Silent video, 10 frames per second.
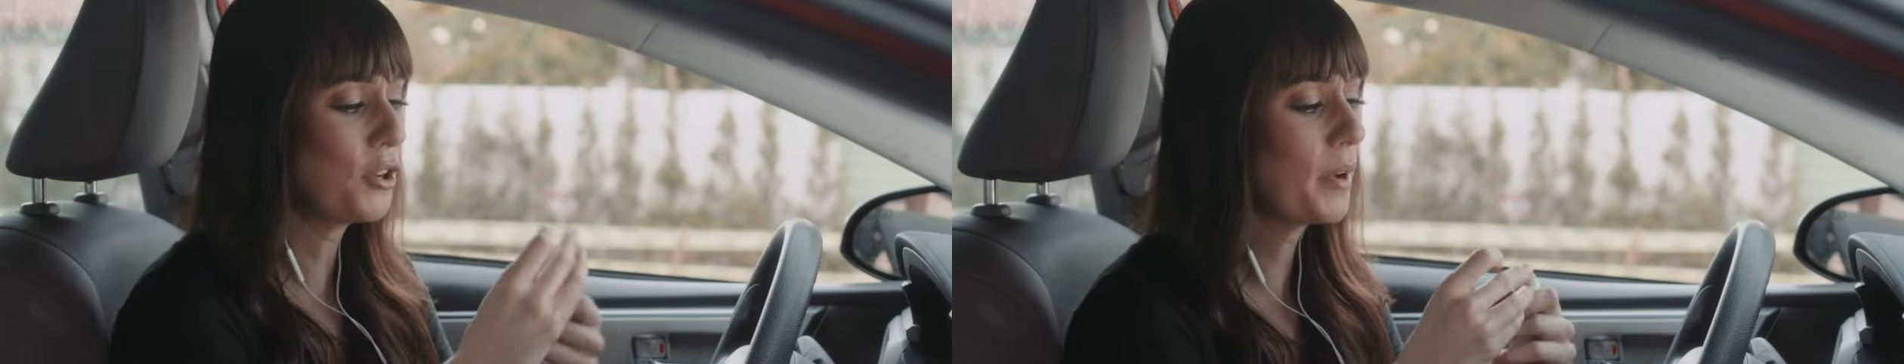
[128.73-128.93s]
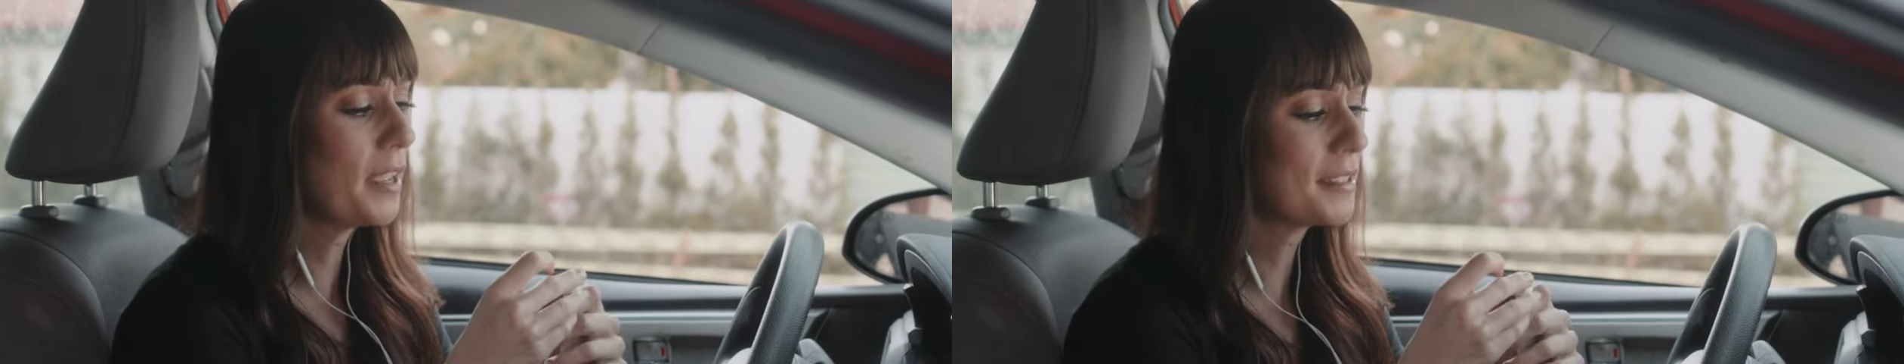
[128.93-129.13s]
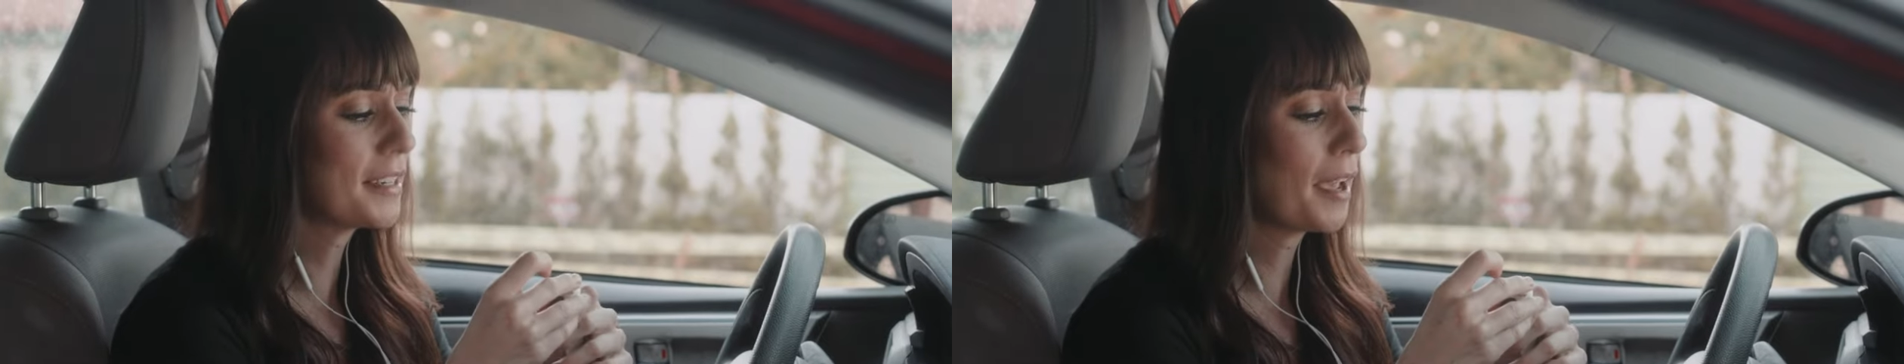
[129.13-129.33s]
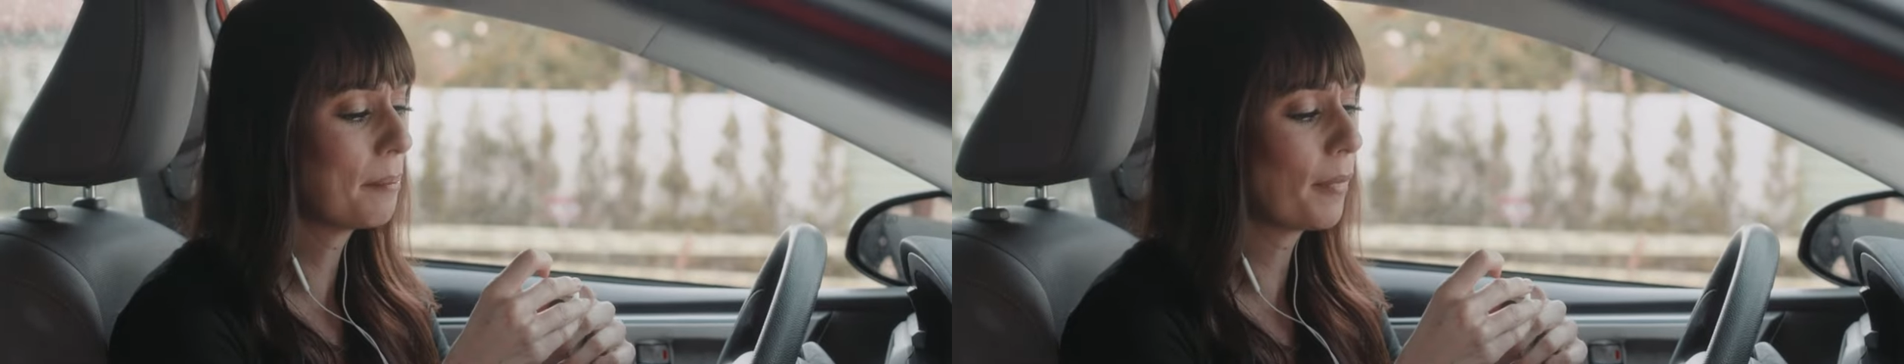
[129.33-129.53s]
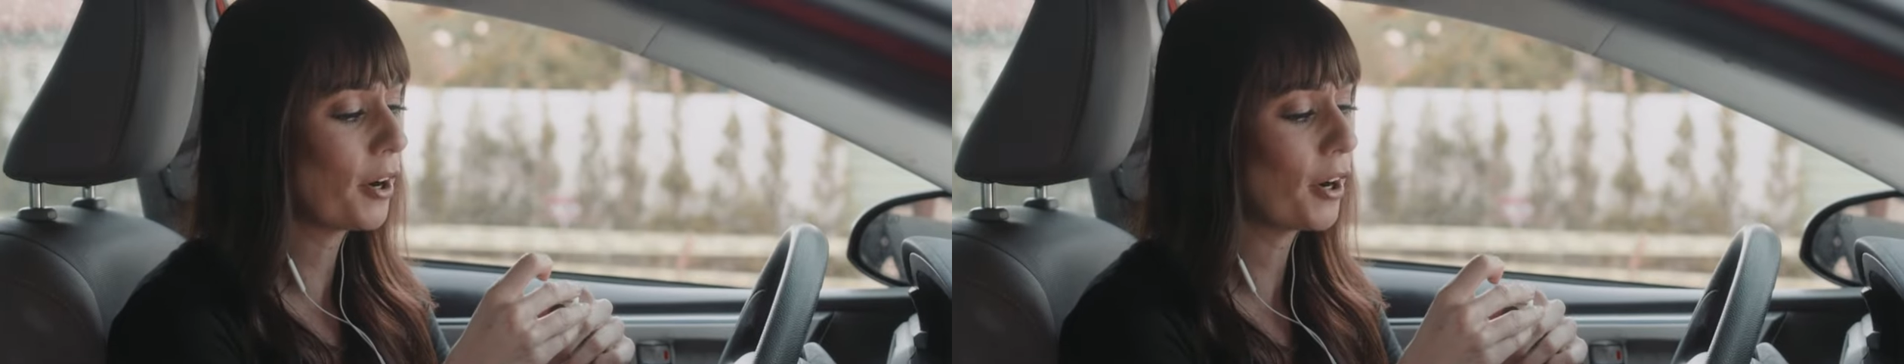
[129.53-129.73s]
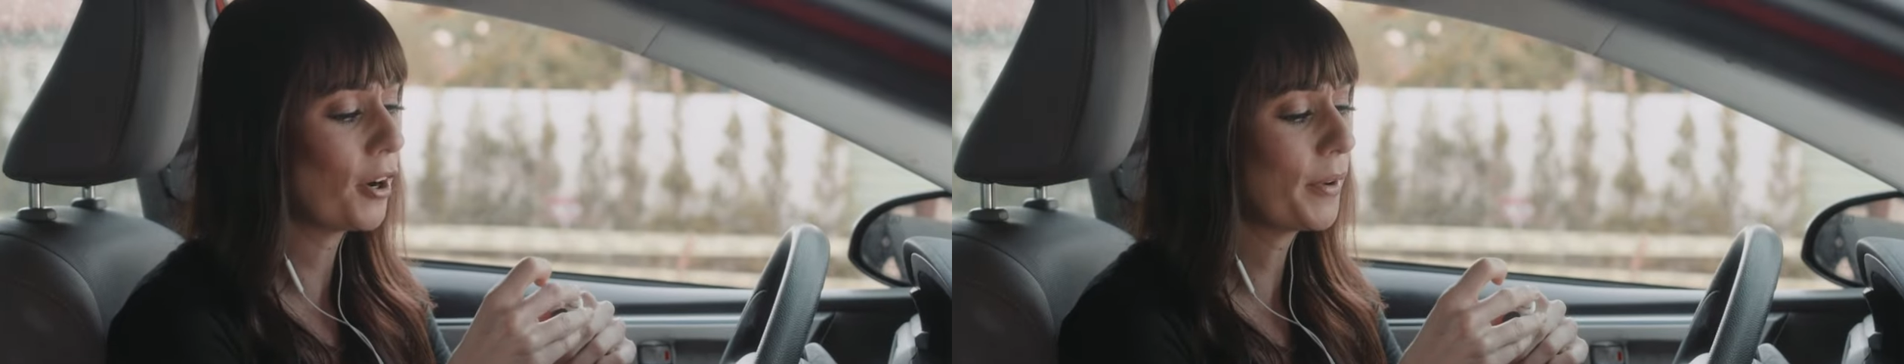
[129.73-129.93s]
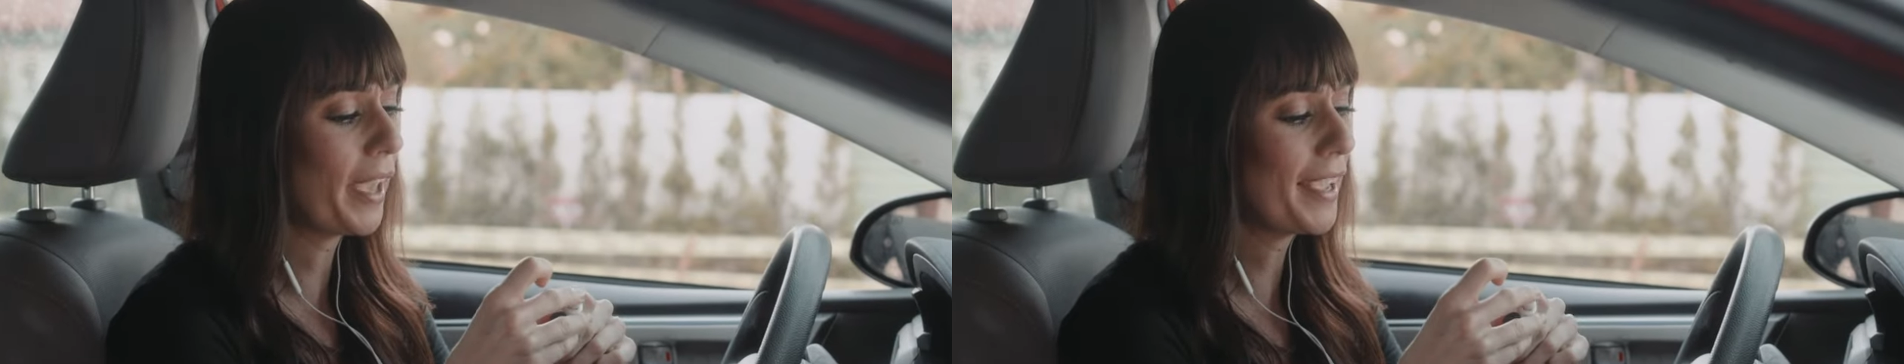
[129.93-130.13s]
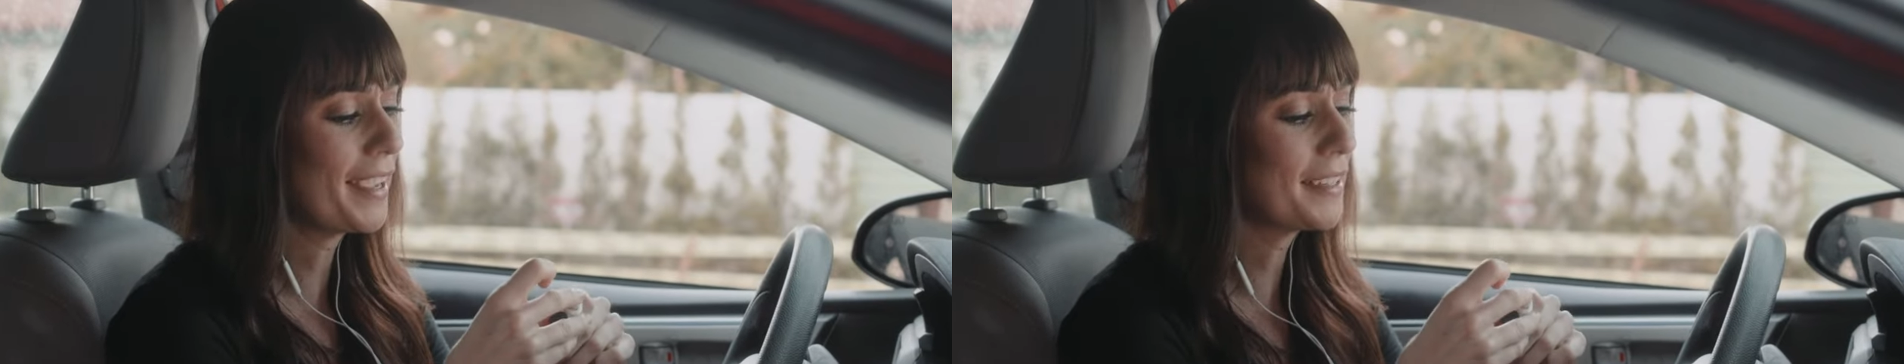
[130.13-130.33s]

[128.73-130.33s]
you his number, okay?